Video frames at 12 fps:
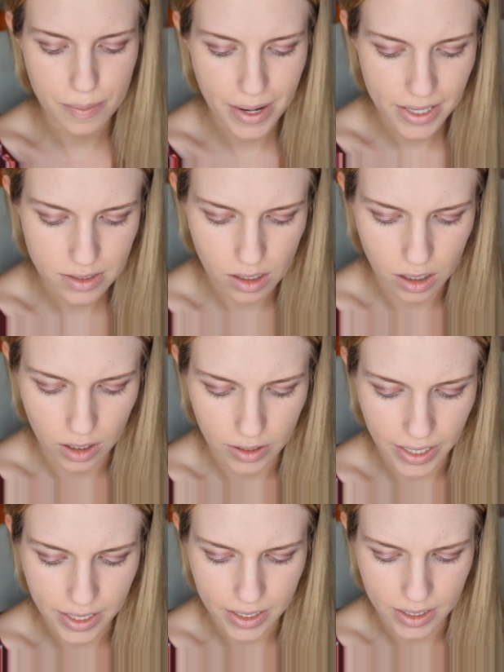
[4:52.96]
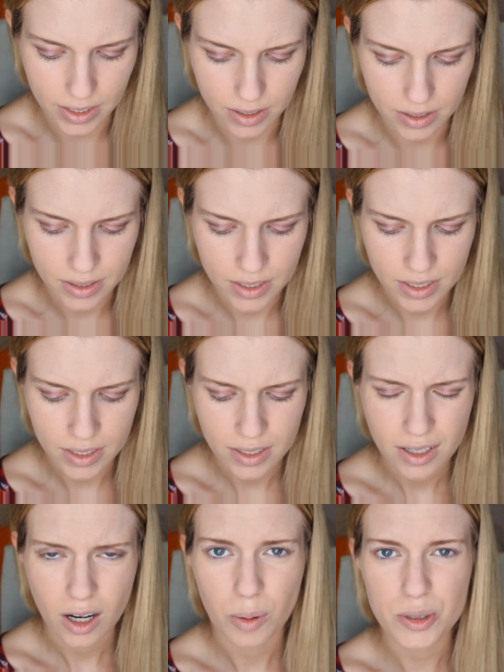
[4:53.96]
bags are like
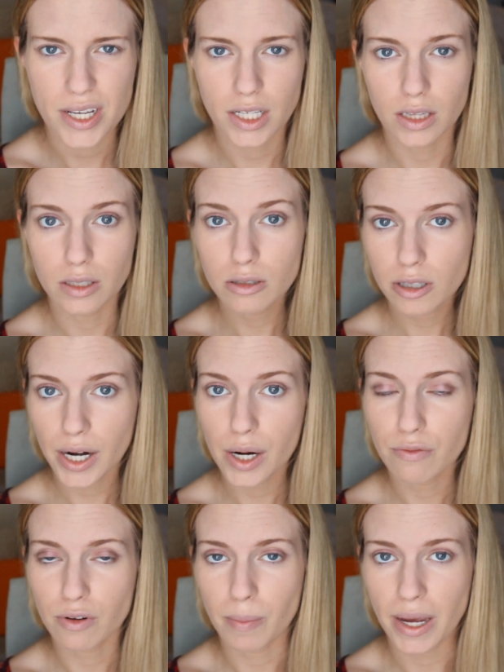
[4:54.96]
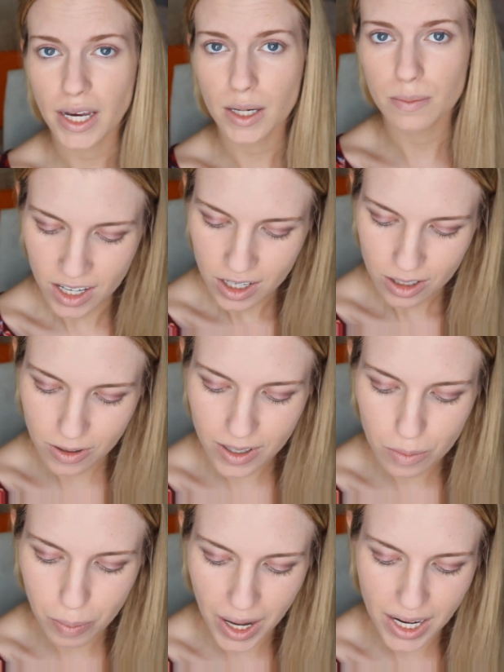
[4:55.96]
almost like a loot crate for makeup. You
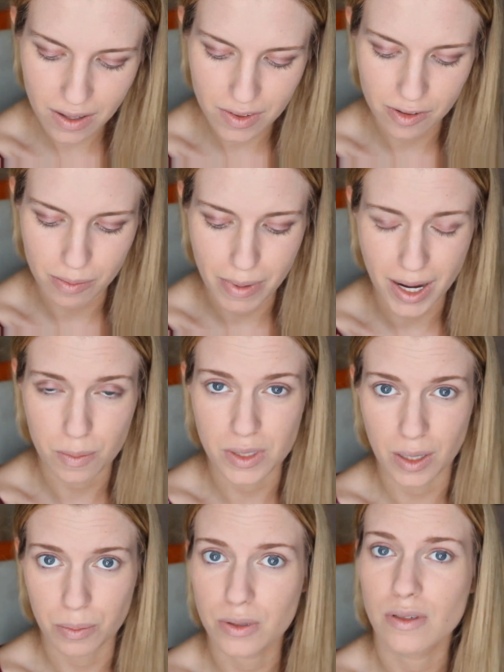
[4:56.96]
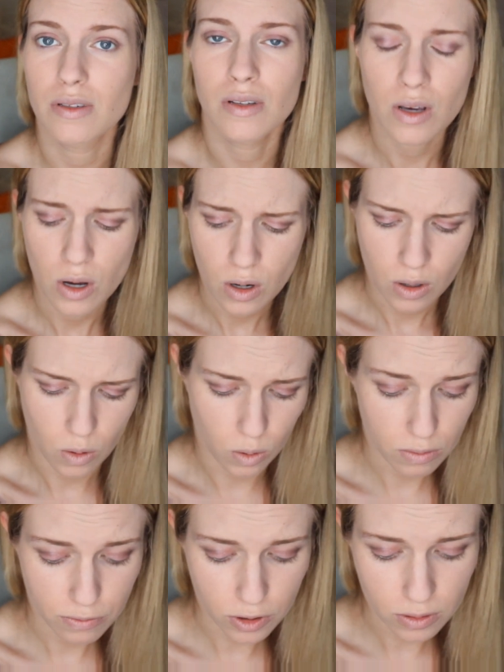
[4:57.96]
get a bag of different makeup samples
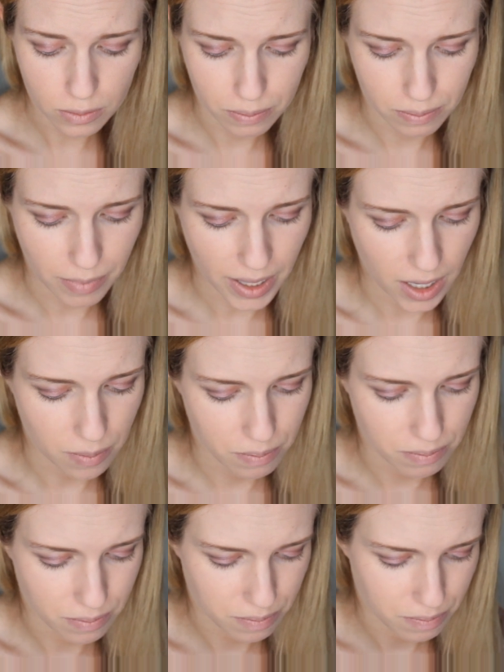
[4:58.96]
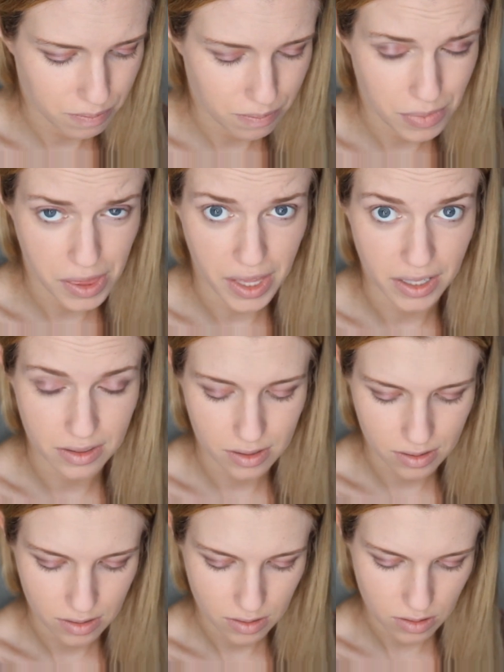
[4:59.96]
or full makeup
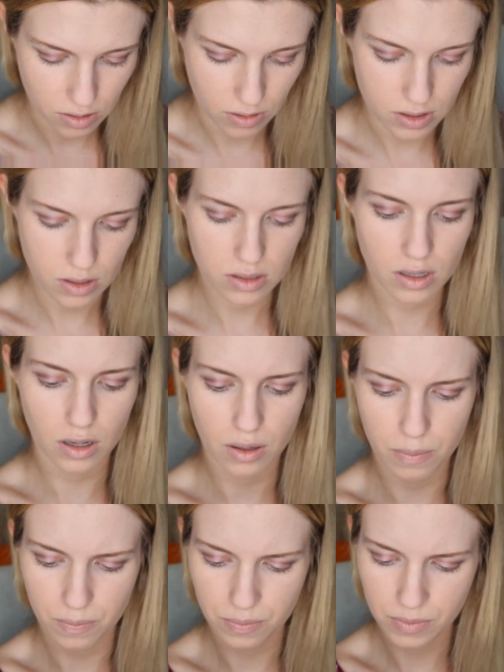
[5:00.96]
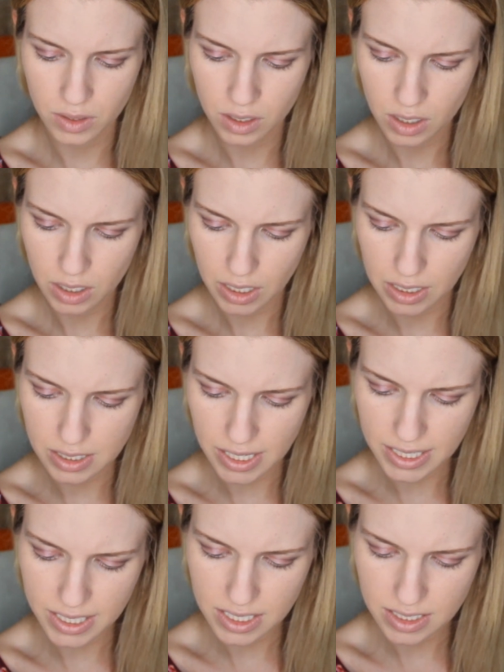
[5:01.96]
things. So this is
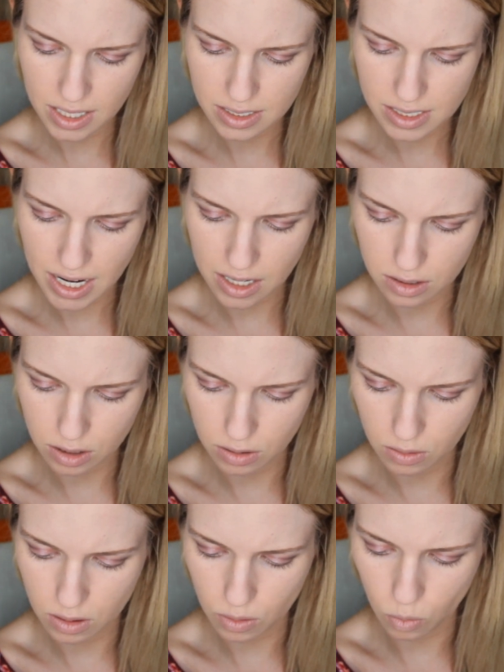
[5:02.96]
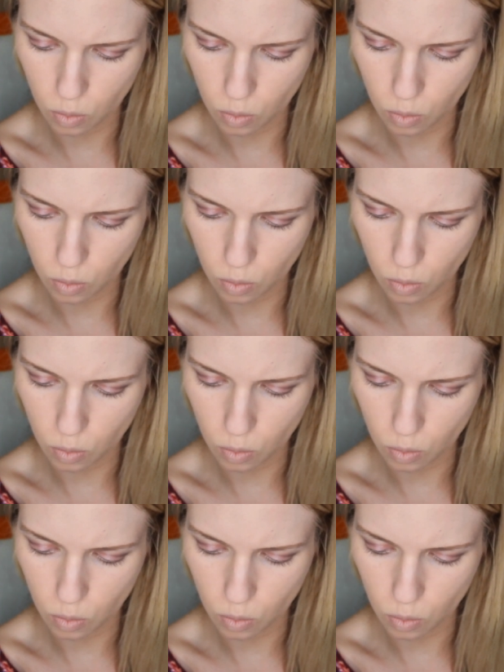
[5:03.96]
Insanely Intense Tattooed